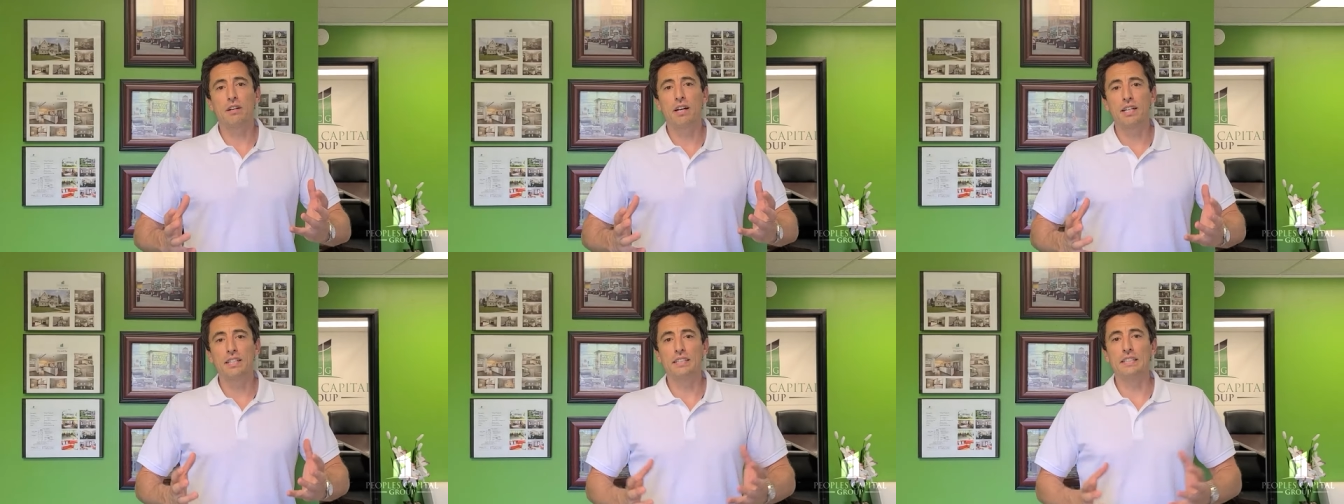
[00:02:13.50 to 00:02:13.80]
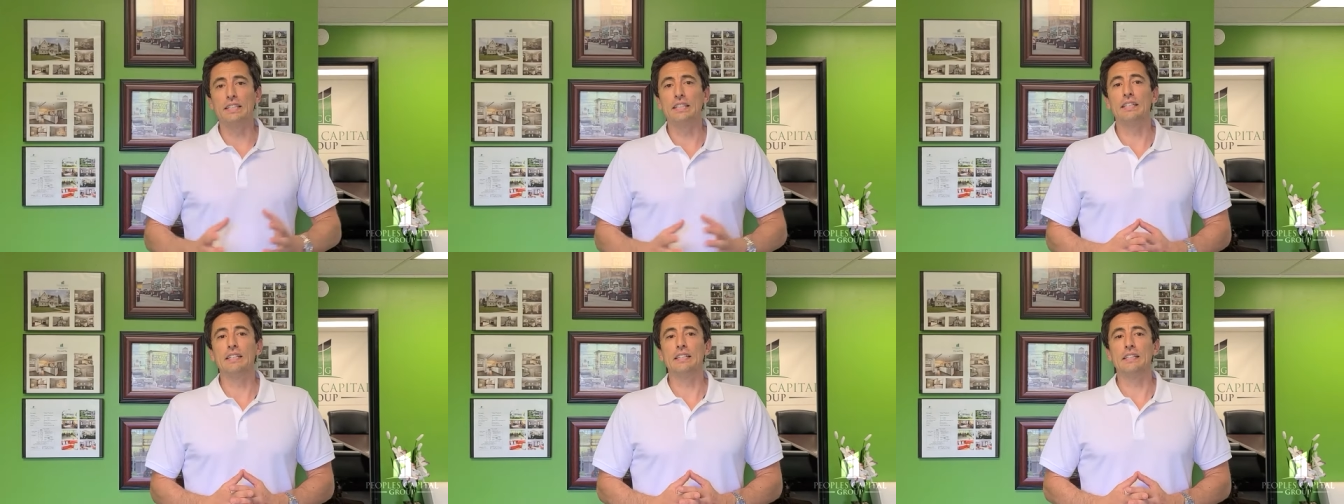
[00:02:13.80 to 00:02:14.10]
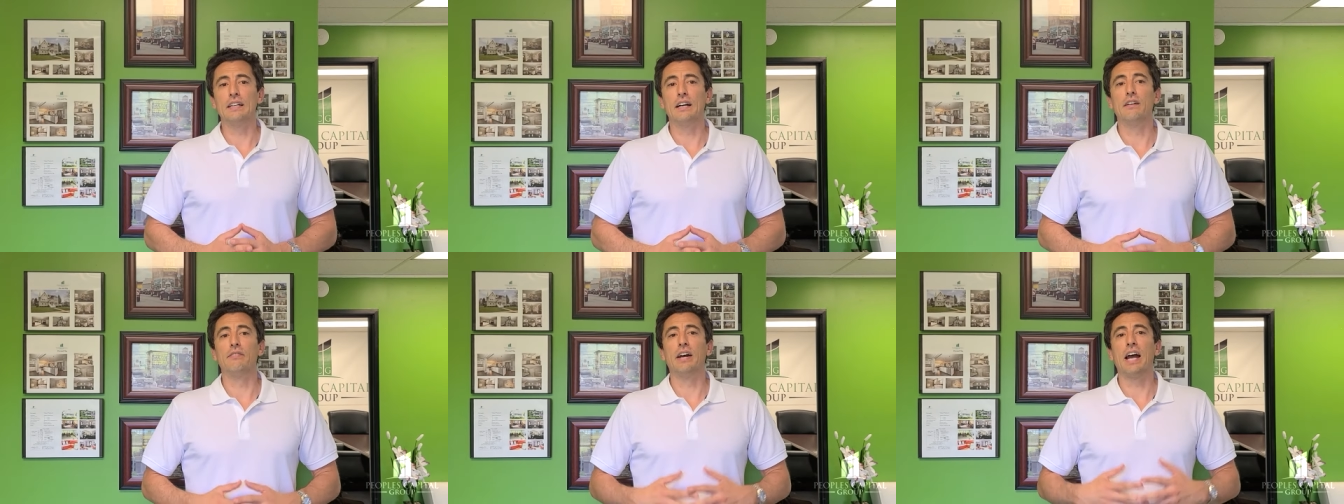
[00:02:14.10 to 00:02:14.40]

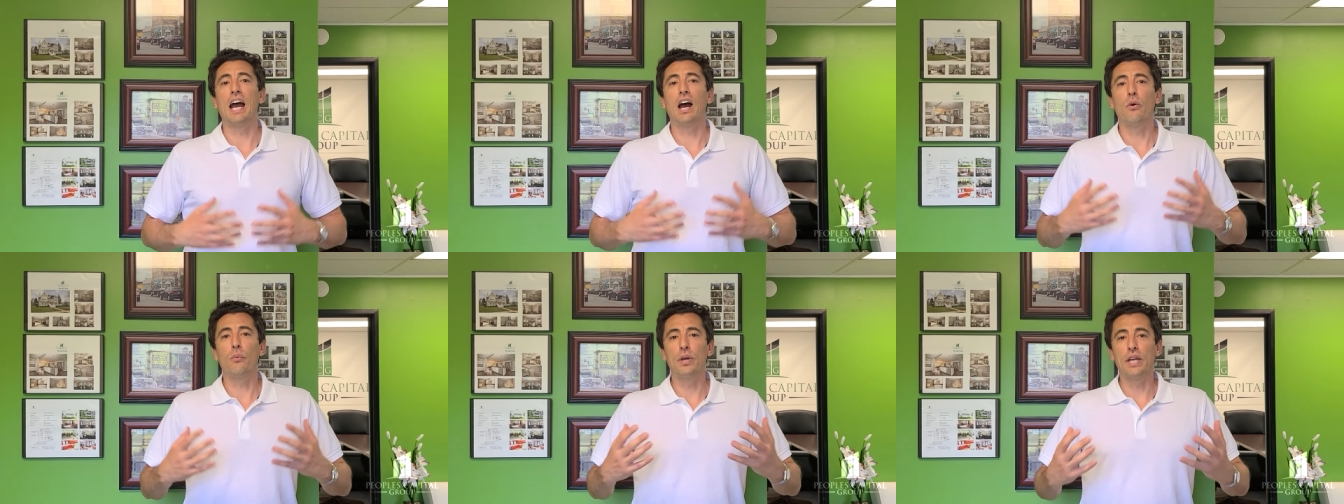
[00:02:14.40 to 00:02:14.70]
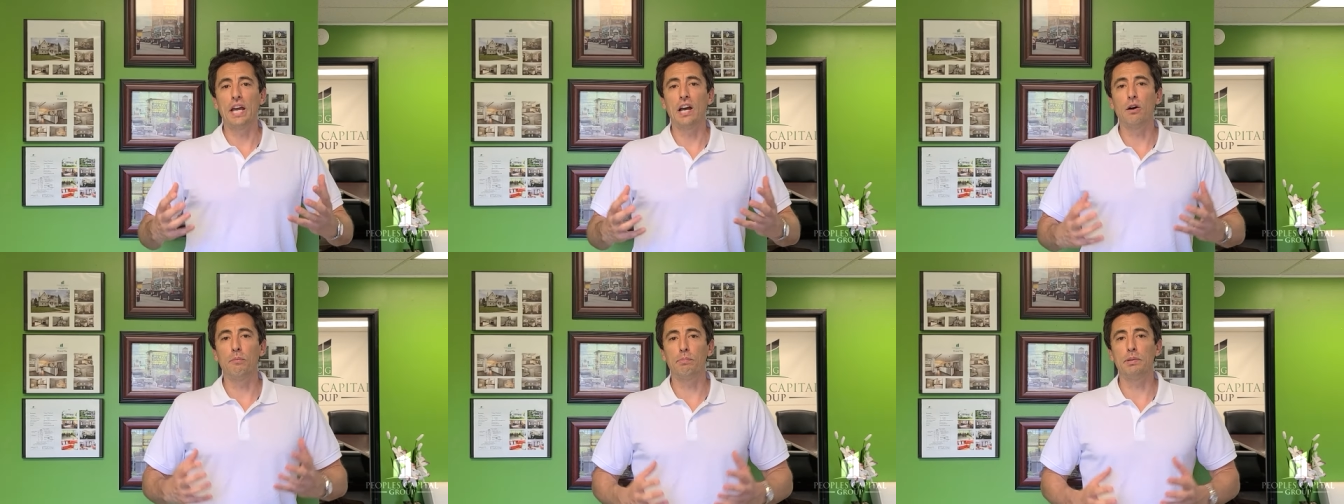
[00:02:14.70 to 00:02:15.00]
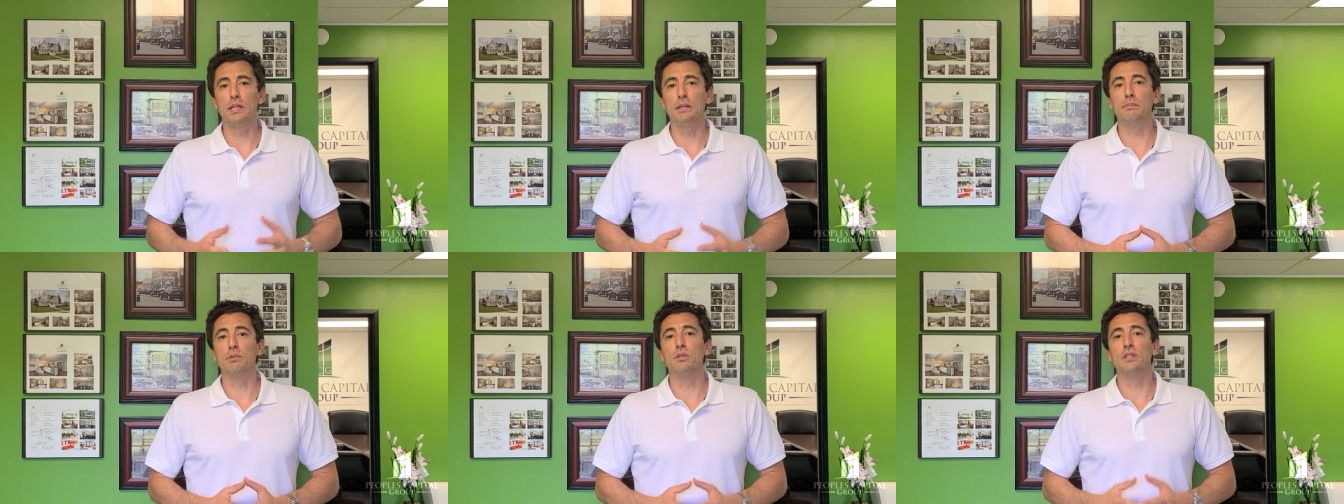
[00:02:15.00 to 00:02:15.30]
idea of how we help
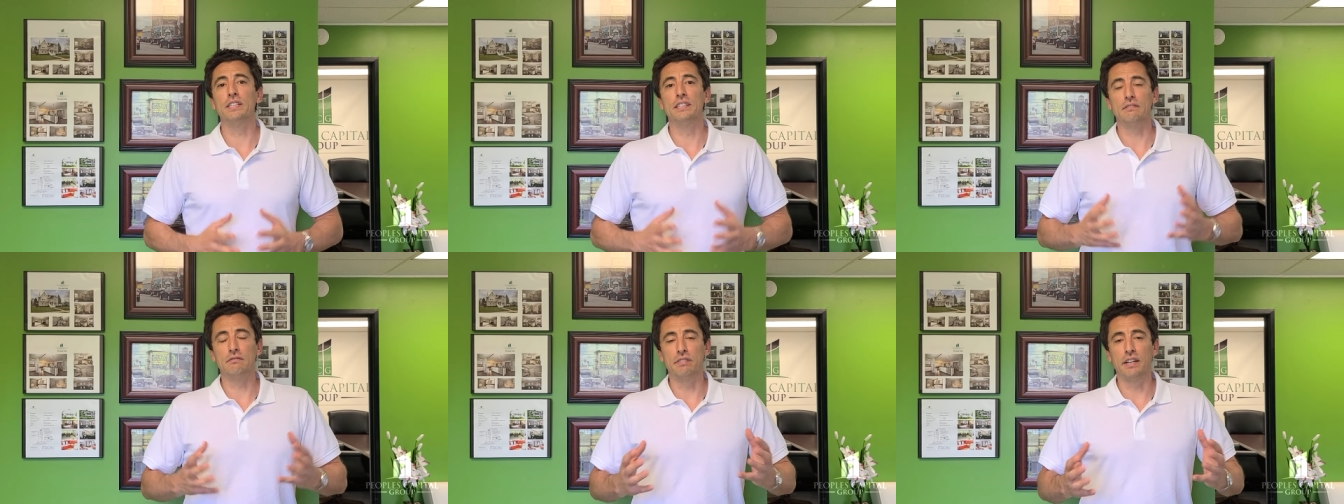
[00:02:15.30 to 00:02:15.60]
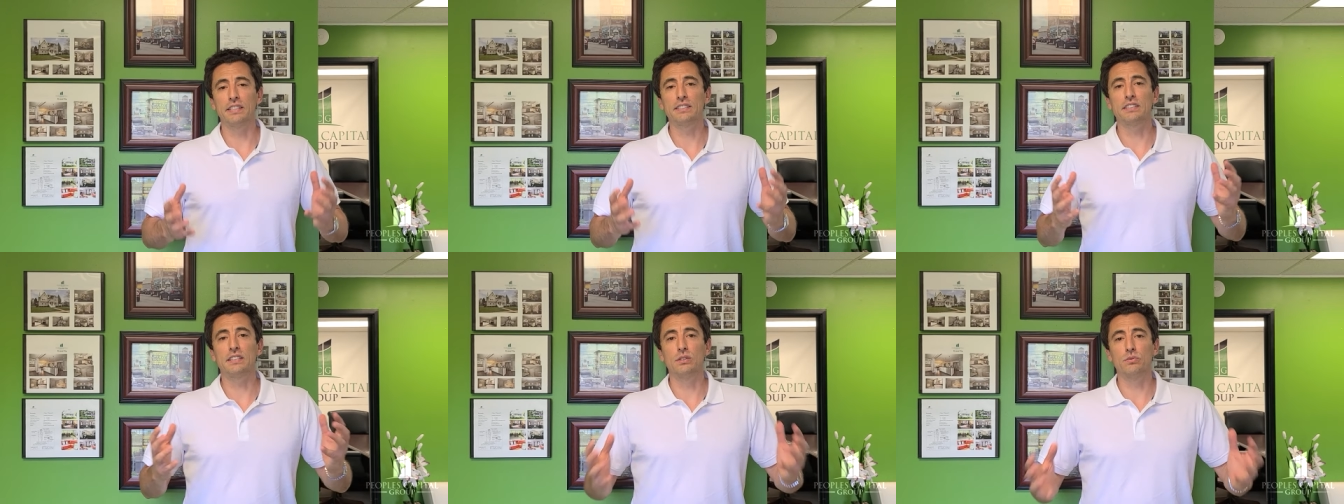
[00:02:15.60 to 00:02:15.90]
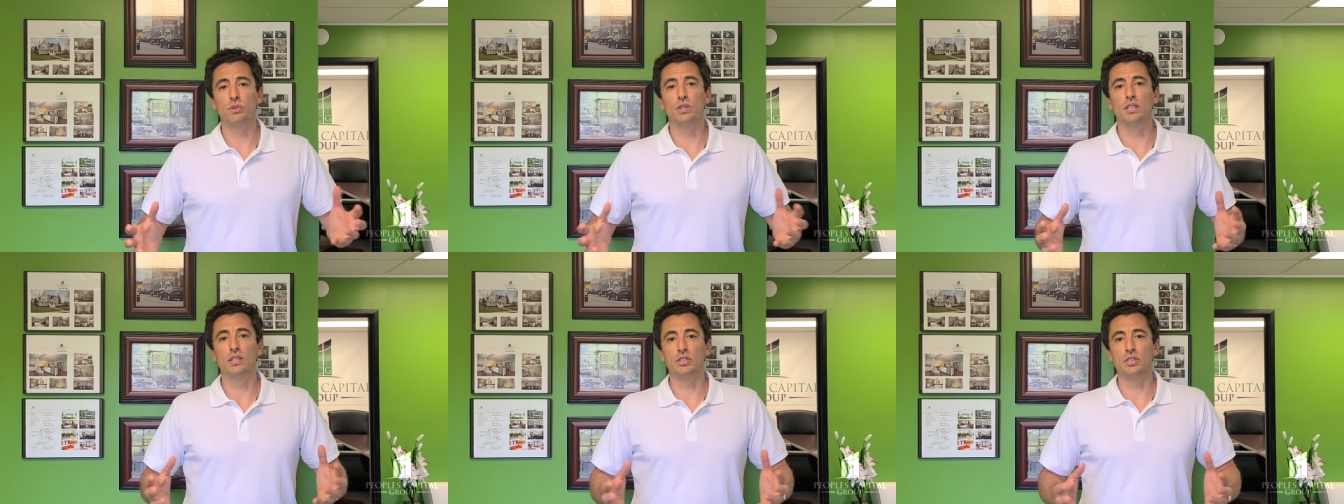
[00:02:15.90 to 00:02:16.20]
people invest
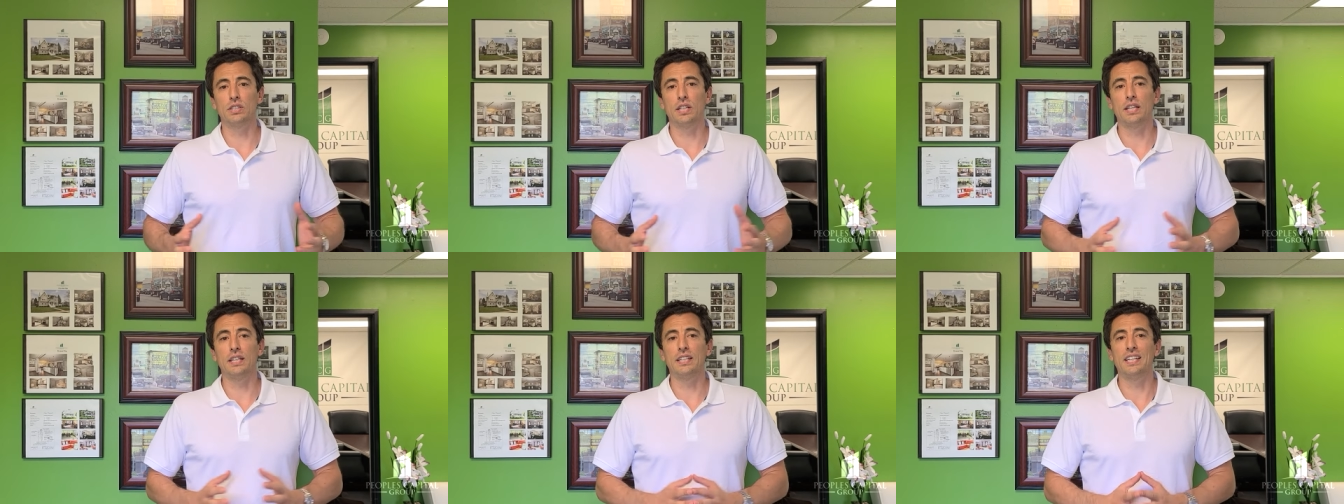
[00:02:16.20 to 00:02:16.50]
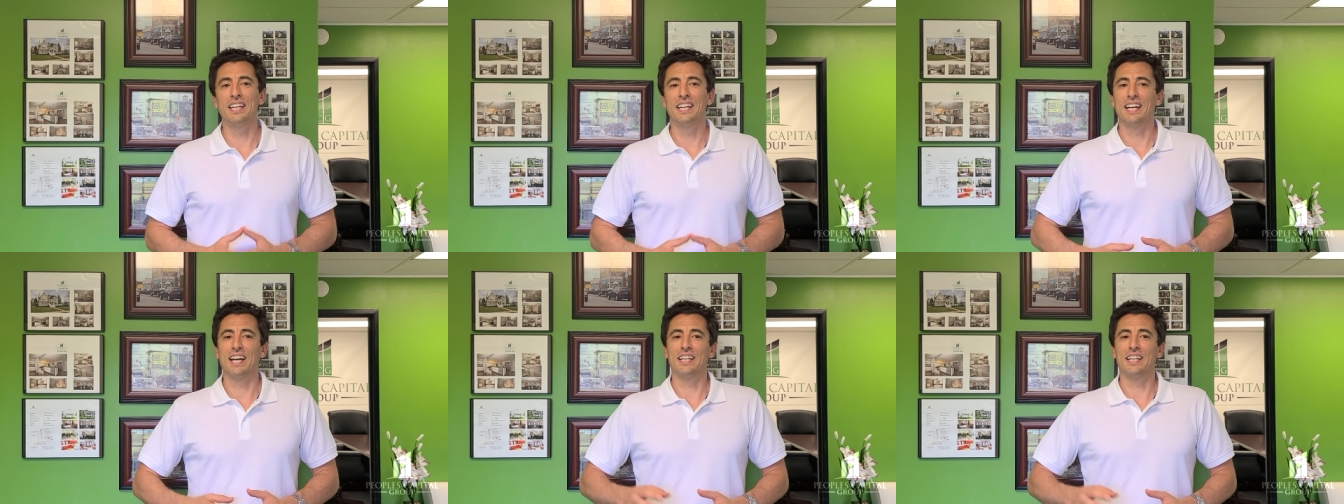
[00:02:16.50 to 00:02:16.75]
in real estate,